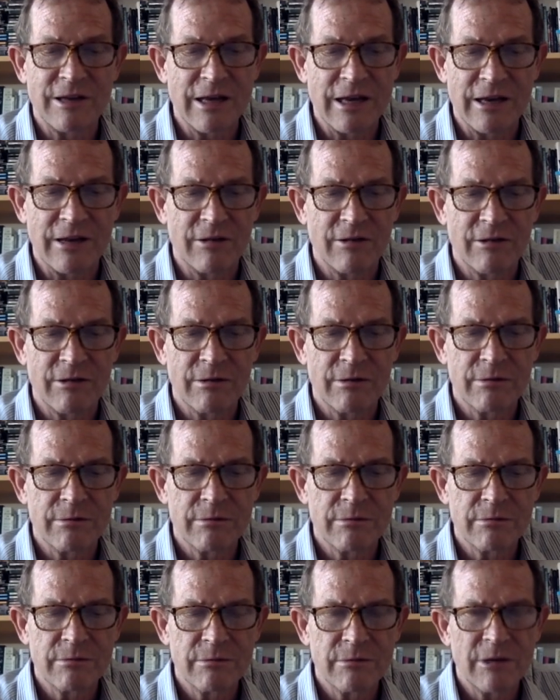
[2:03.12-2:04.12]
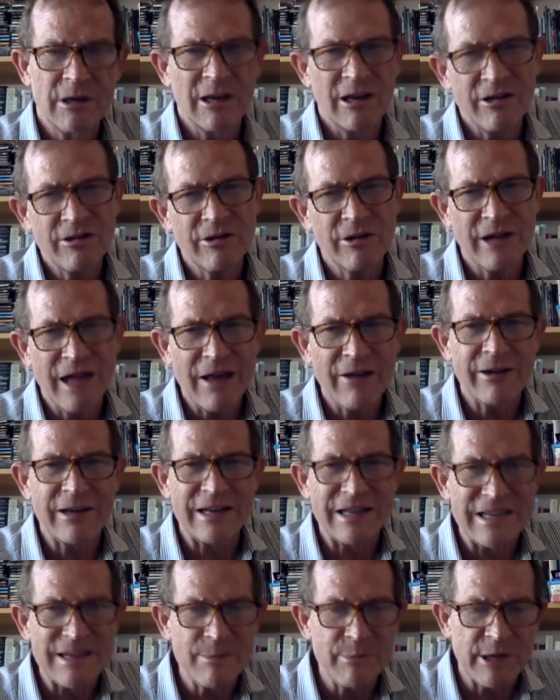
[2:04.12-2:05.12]
Keats, unless you count
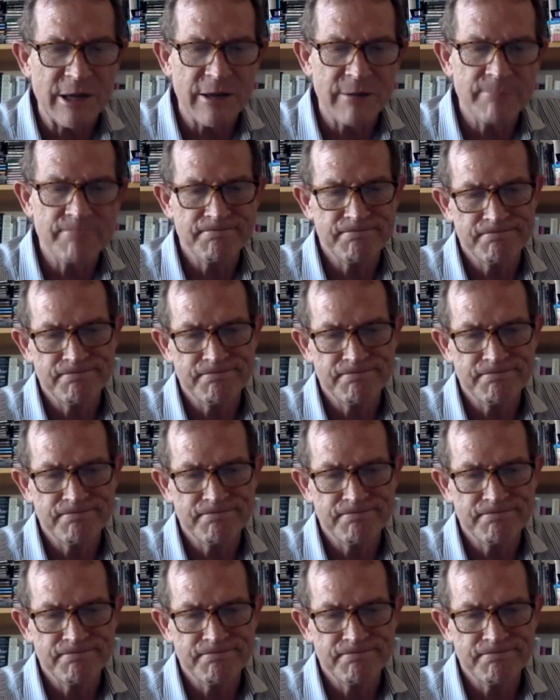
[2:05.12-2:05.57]
Endymion,